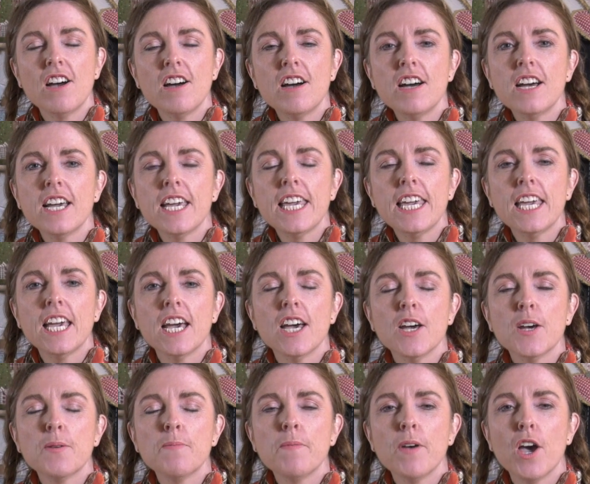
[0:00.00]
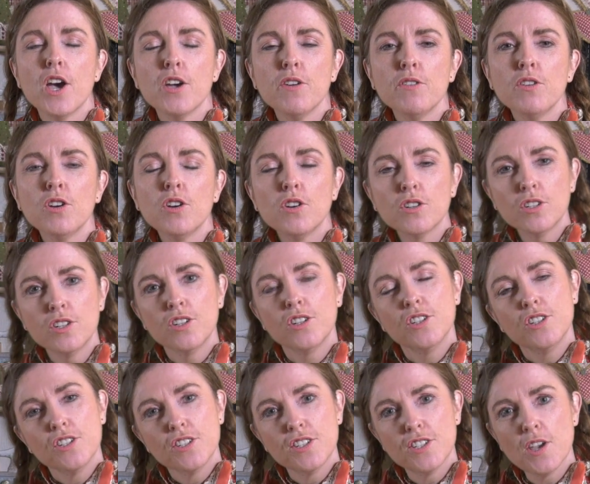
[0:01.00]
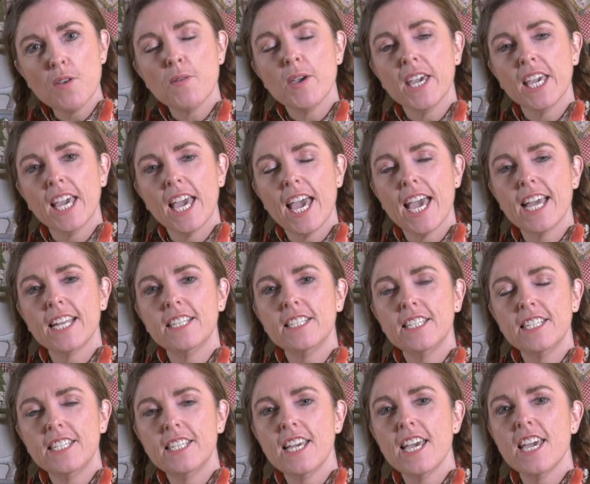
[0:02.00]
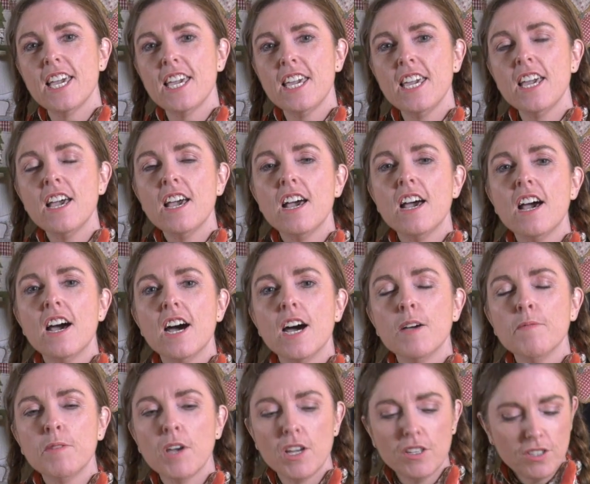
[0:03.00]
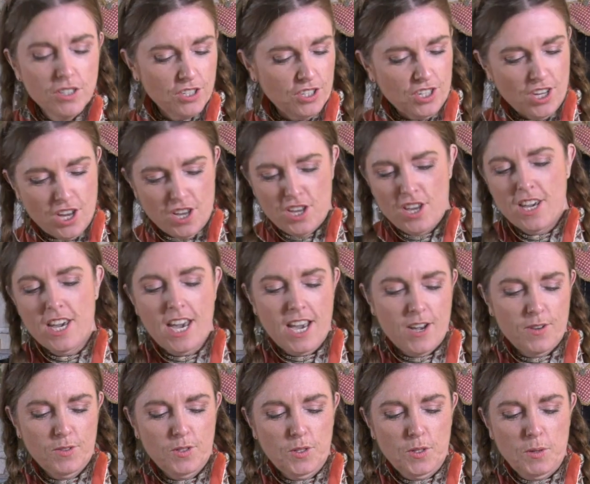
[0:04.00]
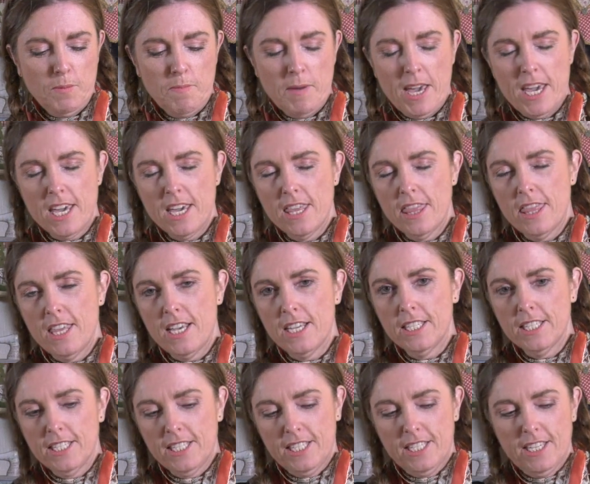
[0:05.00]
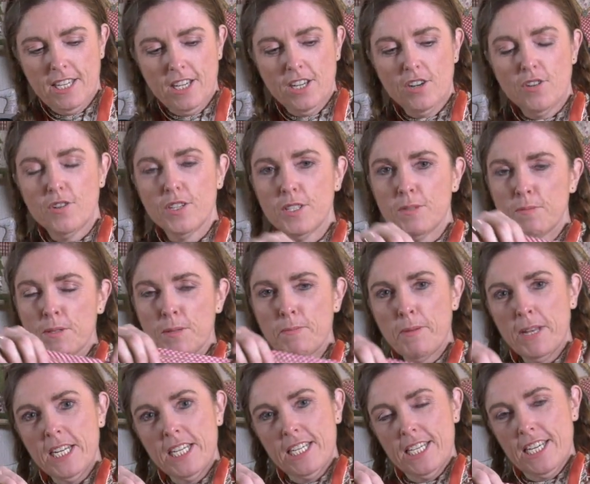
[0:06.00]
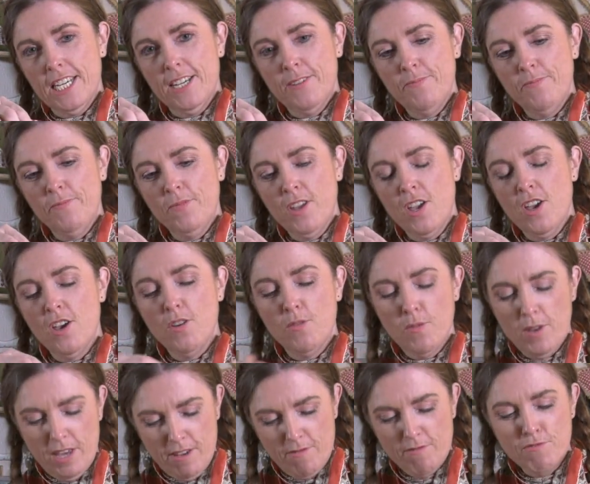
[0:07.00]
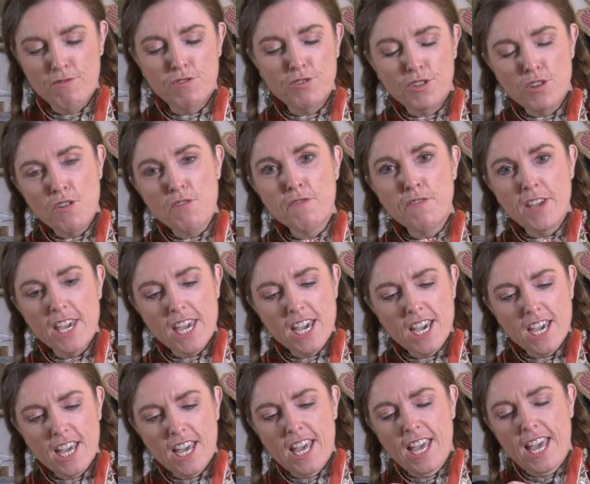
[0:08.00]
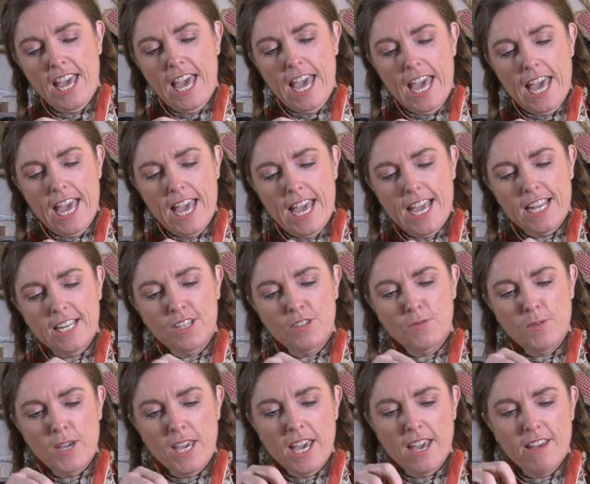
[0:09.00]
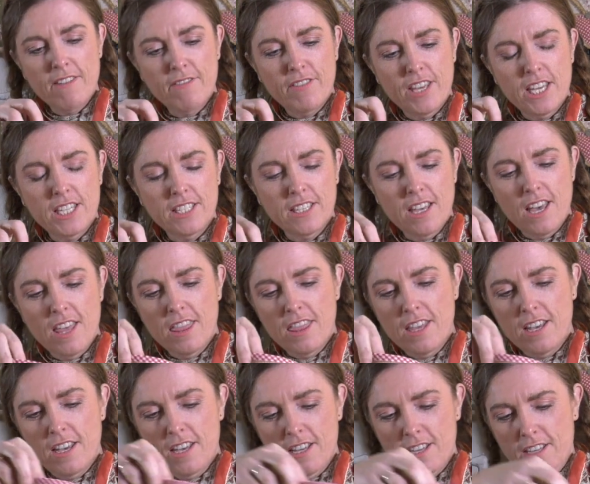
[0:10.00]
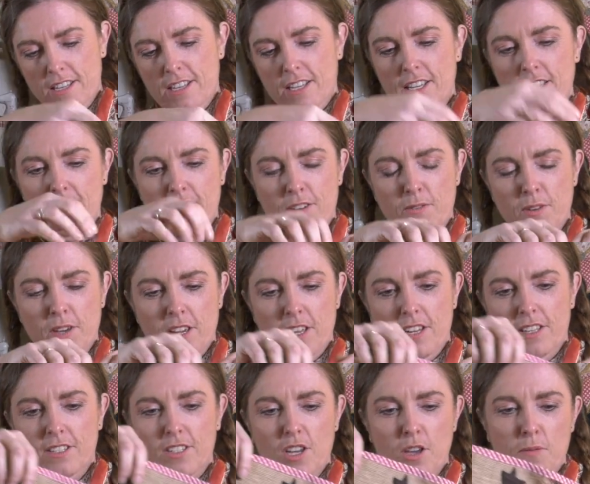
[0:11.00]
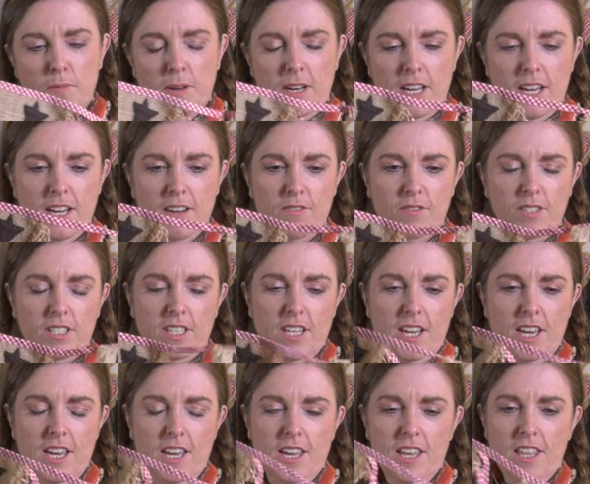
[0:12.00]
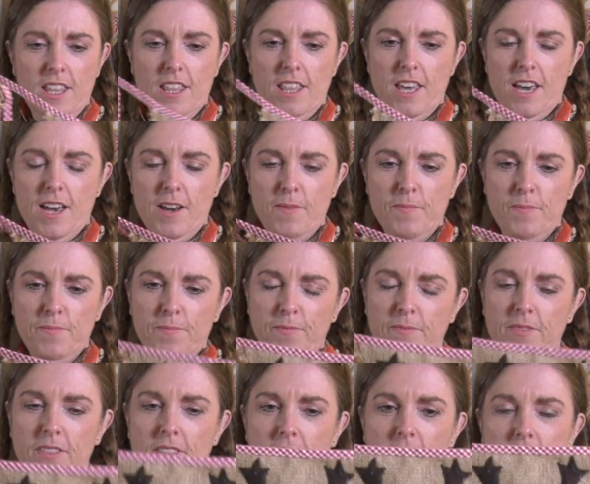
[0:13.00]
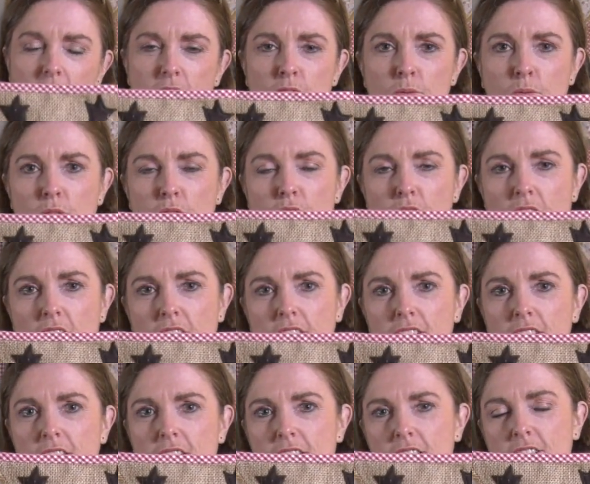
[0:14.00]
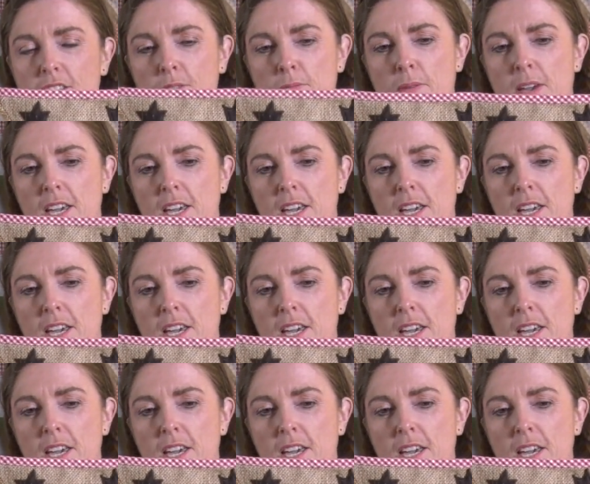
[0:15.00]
I own Cotton Onto Sewing, and today I'm going to show you how to make this Christmas bunting. We have Rudolph here and we have his other, there we go, let's open it out. There, this is what you're going to learn to